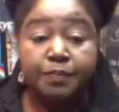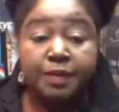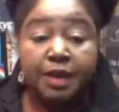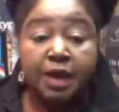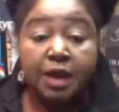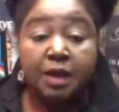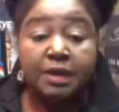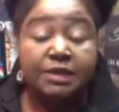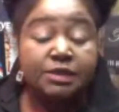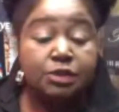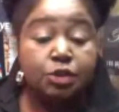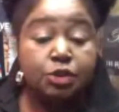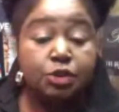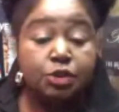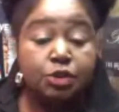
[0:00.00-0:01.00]
It's a
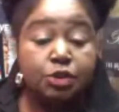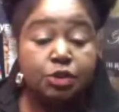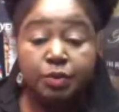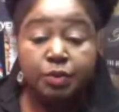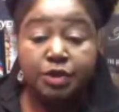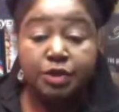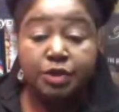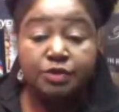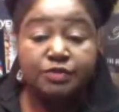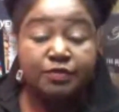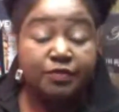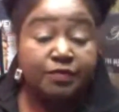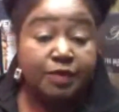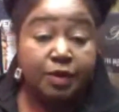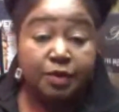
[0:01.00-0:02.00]
tool we use for
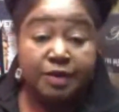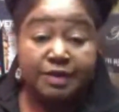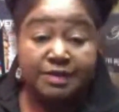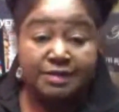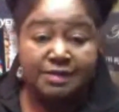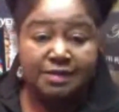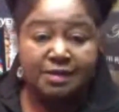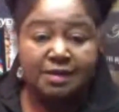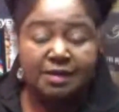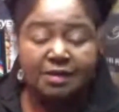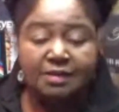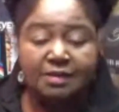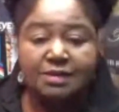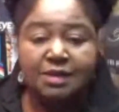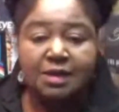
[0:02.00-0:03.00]
various
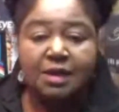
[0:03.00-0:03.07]
things.